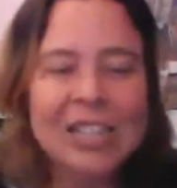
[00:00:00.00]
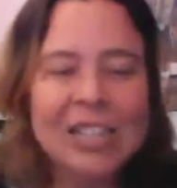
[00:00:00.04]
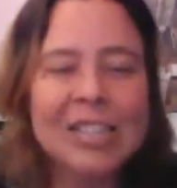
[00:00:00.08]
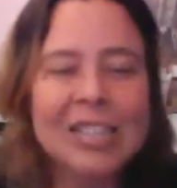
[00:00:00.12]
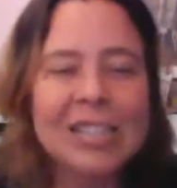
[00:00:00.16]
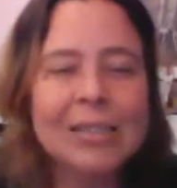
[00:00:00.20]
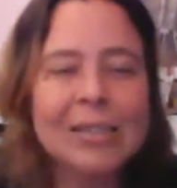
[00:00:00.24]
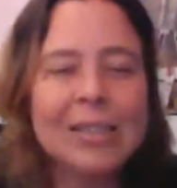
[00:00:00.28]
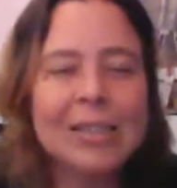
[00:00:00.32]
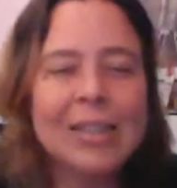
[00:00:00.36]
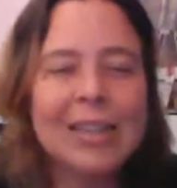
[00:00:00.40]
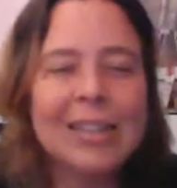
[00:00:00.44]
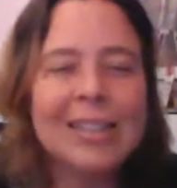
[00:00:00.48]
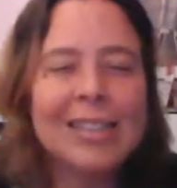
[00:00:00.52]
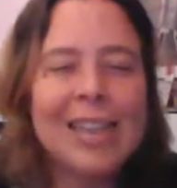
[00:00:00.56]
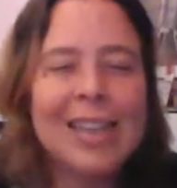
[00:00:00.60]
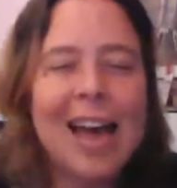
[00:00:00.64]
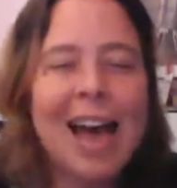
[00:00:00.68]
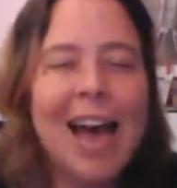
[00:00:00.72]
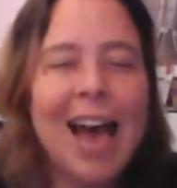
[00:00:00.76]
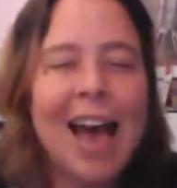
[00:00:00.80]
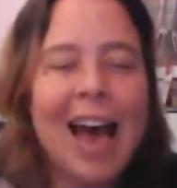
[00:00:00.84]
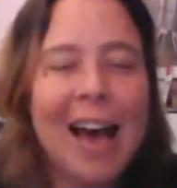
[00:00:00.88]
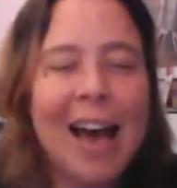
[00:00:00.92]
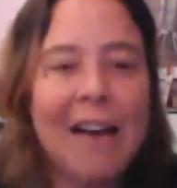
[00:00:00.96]
to
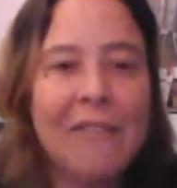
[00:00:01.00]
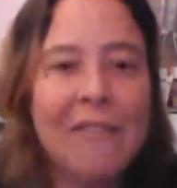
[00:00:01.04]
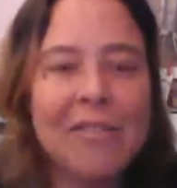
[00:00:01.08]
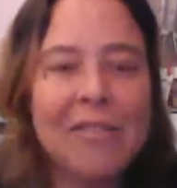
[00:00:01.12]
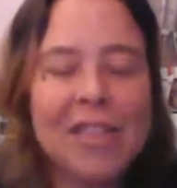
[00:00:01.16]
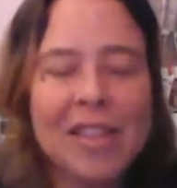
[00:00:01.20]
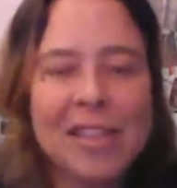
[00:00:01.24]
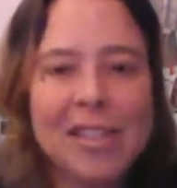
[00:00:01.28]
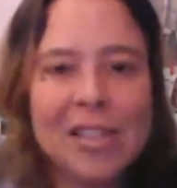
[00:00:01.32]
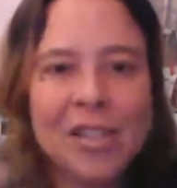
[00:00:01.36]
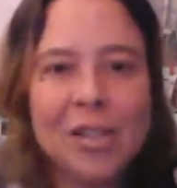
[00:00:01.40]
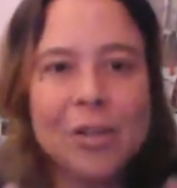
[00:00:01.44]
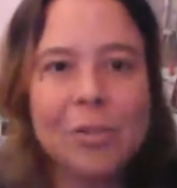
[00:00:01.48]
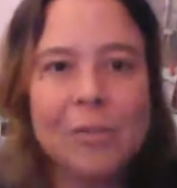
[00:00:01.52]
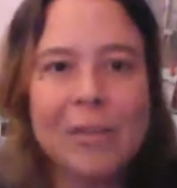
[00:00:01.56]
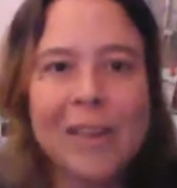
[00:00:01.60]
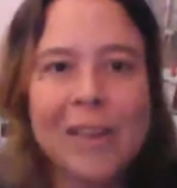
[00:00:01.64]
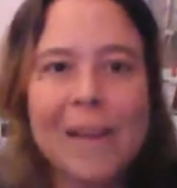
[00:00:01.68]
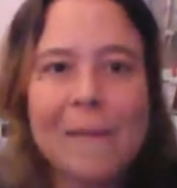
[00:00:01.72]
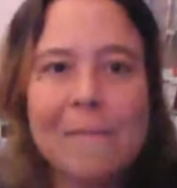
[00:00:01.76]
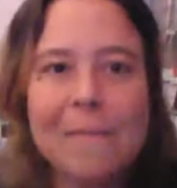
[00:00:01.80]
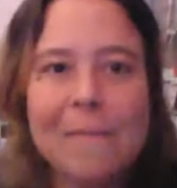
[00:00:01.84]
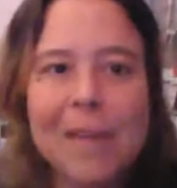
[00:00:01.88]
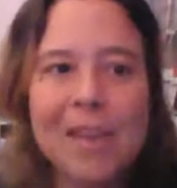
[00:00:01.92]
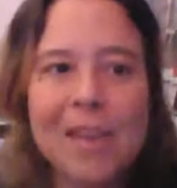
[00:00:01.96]
have this
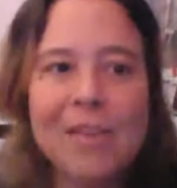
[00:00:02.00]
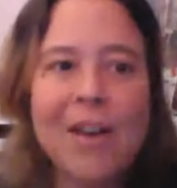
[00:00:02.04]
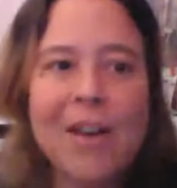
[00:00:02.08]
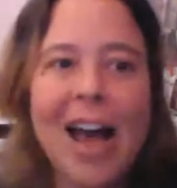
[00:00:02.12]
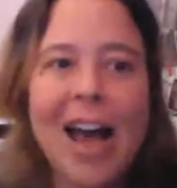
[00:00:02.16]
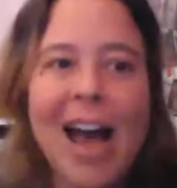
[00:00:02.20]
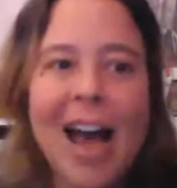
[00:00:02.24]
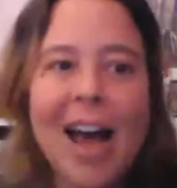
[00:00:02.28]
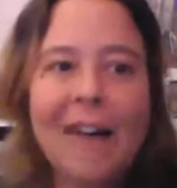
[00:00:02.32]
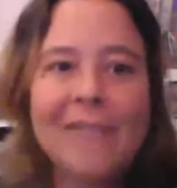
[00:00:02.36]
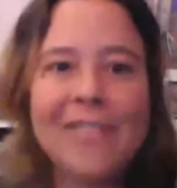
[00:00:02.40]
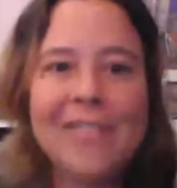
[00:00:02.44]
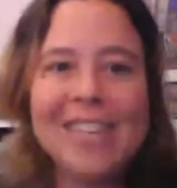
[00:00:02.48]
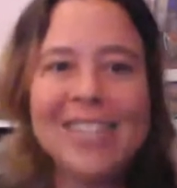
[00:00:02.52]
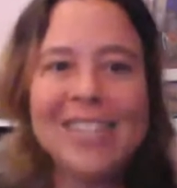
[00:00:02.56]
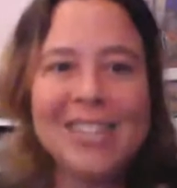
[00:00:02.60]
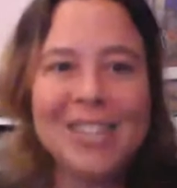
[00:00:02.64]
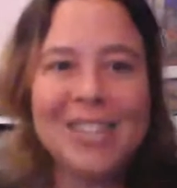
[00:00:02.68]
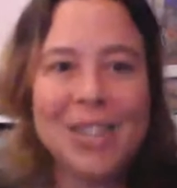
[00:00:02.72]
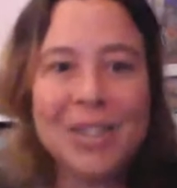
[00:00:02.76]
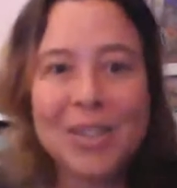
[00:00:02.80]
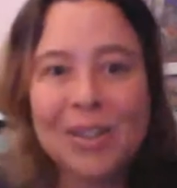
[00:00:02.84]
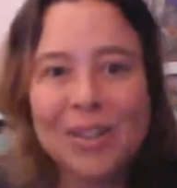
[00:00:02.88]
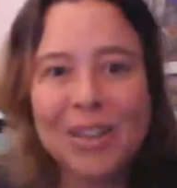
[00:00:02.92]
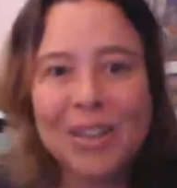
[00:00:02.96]
dream that you have
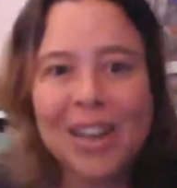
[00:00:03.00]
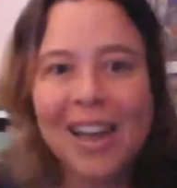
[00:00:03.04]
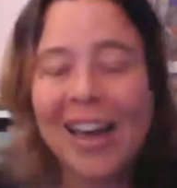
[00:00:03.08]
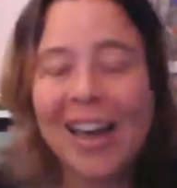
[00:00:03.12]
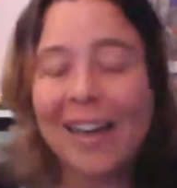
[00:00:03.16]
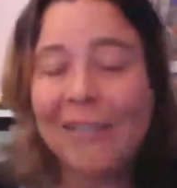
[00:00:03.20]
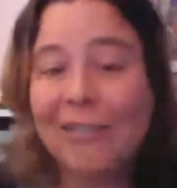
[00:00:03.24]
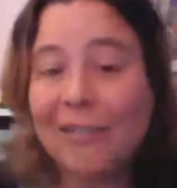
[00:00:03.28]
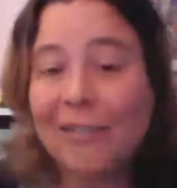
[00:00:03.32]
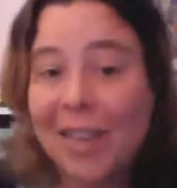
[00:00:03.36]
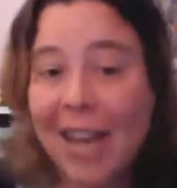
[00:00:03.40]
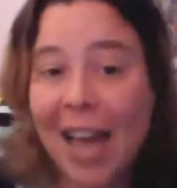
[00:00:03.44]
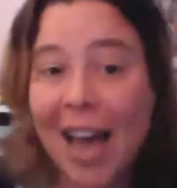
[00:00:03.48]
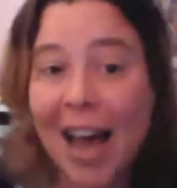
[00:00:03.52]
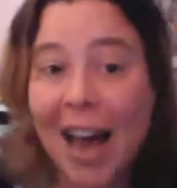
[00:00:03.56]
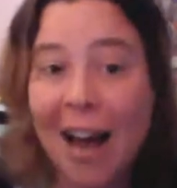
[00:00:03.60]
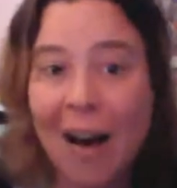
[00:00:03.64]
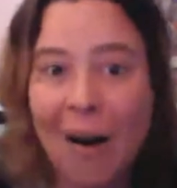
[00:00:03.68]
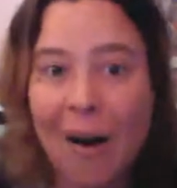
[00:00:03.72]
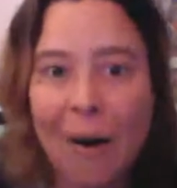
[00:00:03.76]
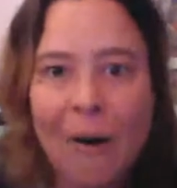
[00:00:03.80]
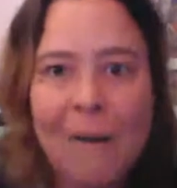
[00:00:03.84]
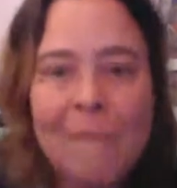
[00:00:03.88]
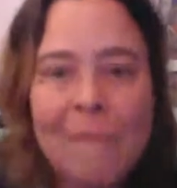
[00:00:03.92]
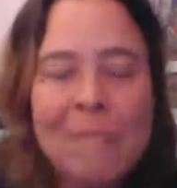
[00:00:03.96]
into your life
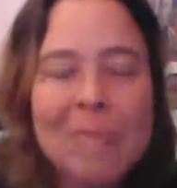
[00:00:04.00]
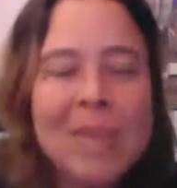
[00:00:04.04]
now.